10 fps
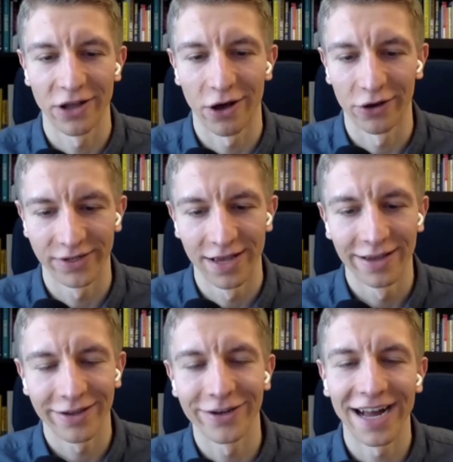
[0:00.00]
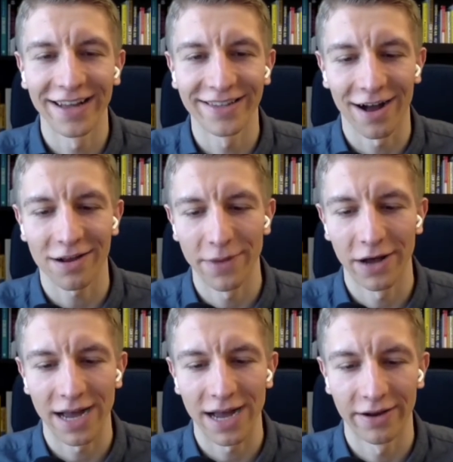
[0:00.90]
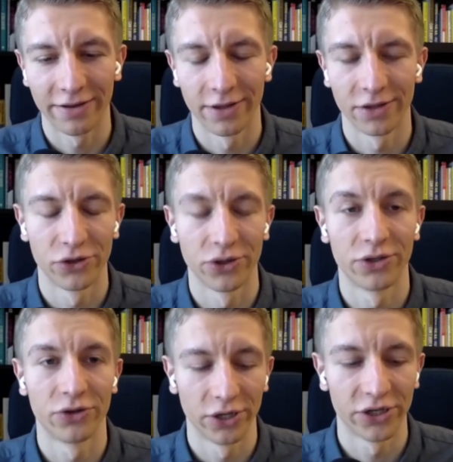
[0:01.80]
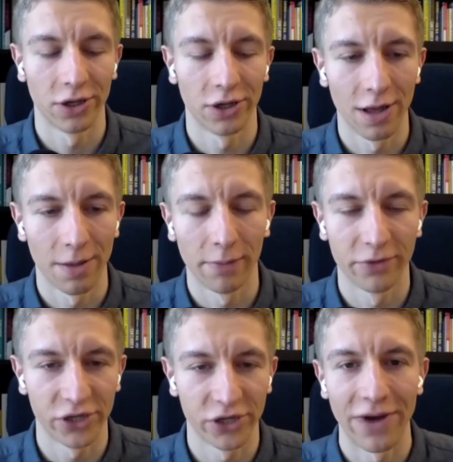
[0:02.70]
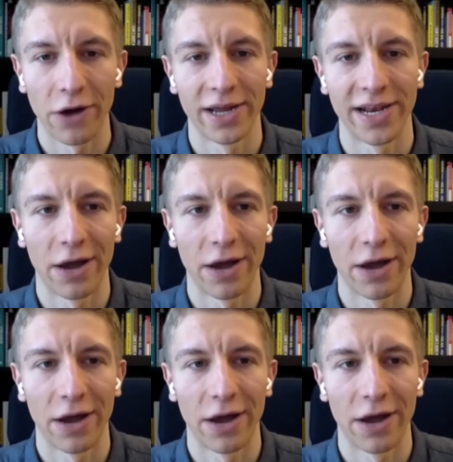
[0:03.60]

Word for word: dollars. Could you kind of talk about kind of the tr- traditional uh, publishing route and how